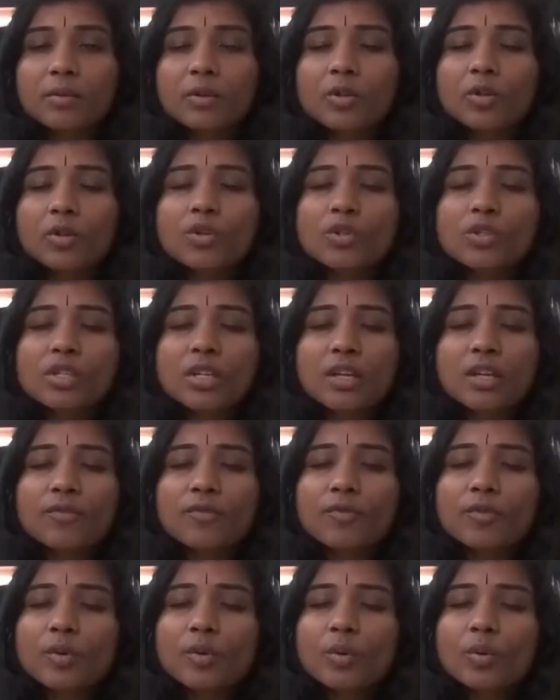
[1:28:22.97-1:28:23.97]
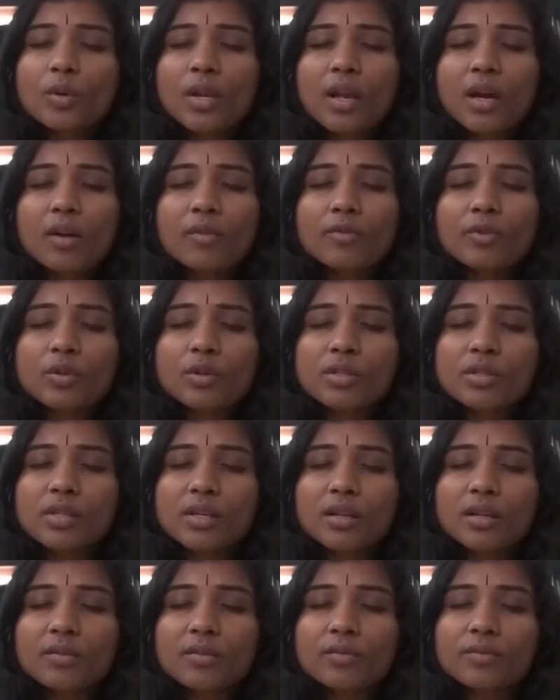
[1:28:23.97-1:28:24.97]
Because if you love
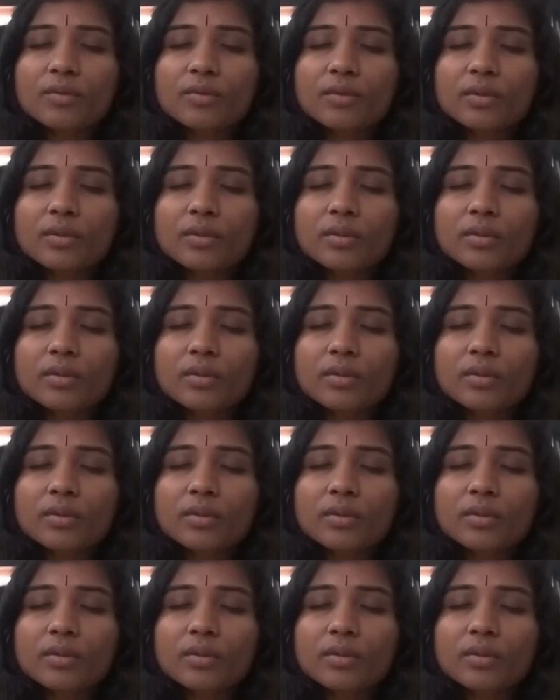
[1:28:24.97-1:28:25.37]
yourself,